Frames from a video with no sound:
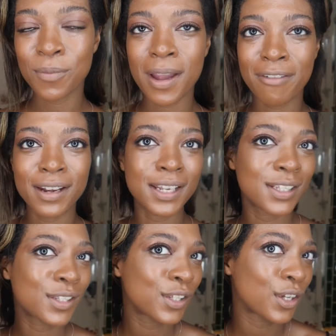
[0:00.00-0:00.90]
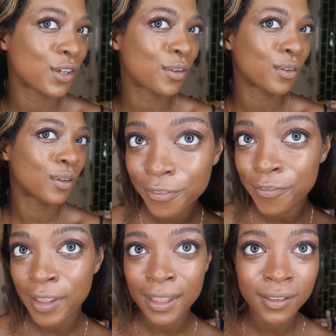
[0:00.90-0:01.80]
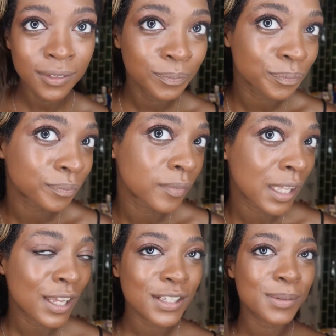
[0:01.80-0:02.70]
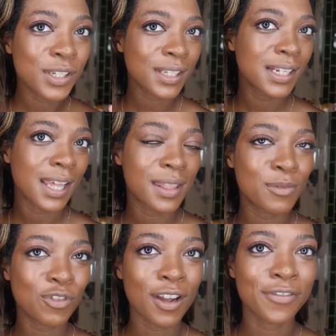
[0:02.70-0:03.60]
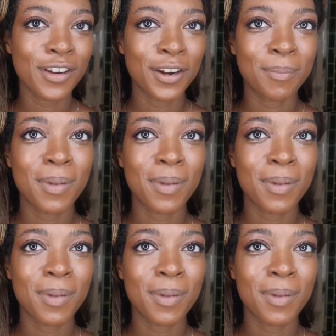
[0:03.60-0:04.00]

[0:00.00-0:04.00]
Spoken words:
where I need to fill. So I'm just going to let them dry for a little